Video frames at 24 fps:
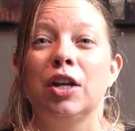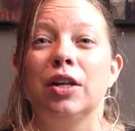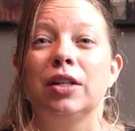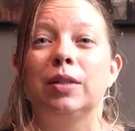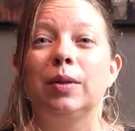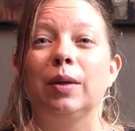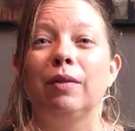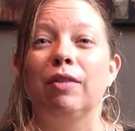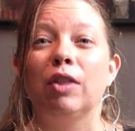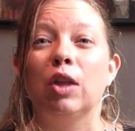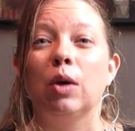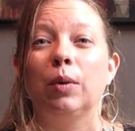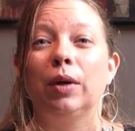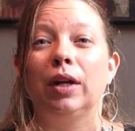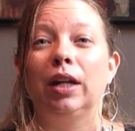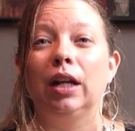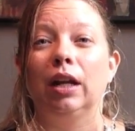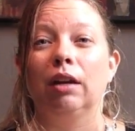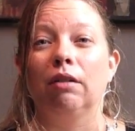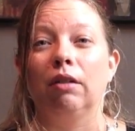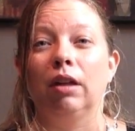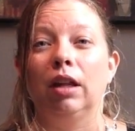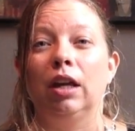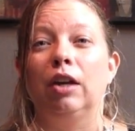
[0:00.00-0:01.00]
So even though we're
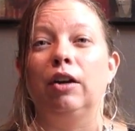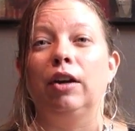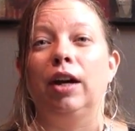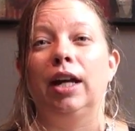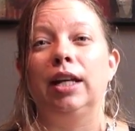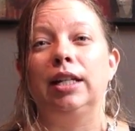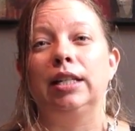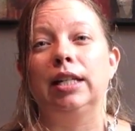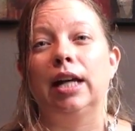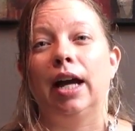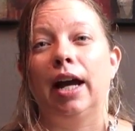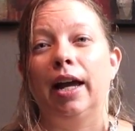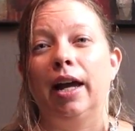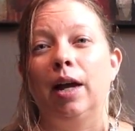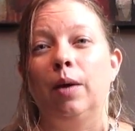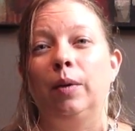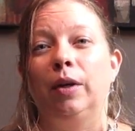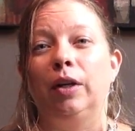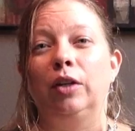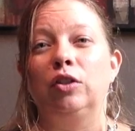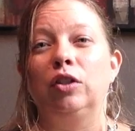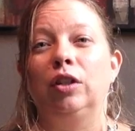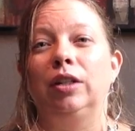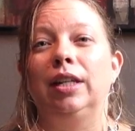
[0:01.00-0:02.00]
eating a really great diet,
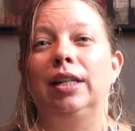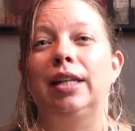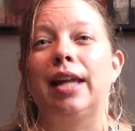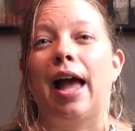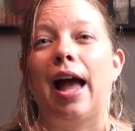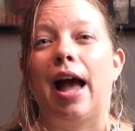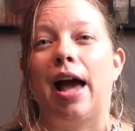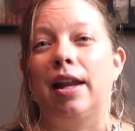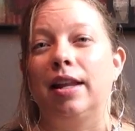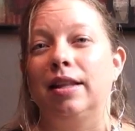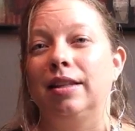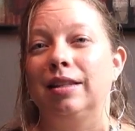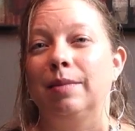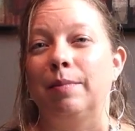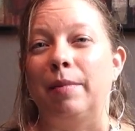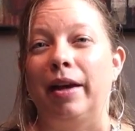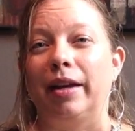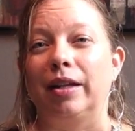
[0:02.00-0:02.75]
we usually need to add in some